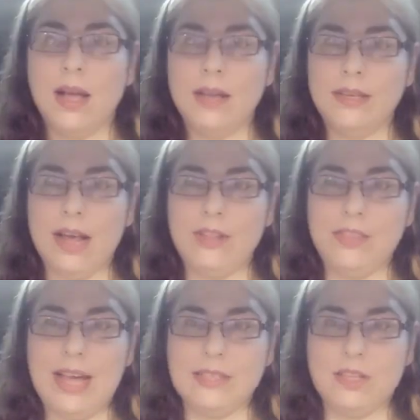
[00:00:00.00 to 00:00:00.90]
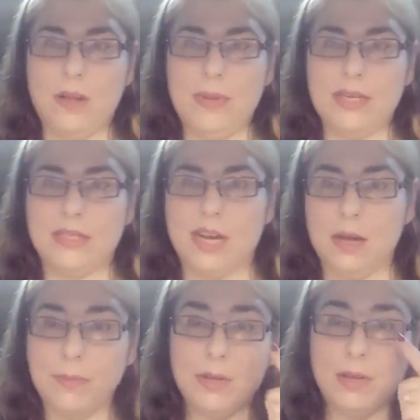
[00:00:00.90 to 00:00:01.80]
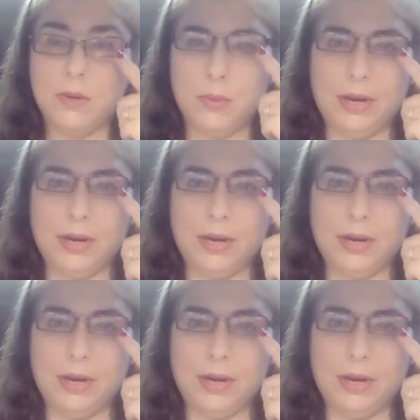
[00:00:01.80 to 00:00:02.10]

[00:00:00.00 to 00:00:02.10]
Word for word: Now that that's all mixed up, we're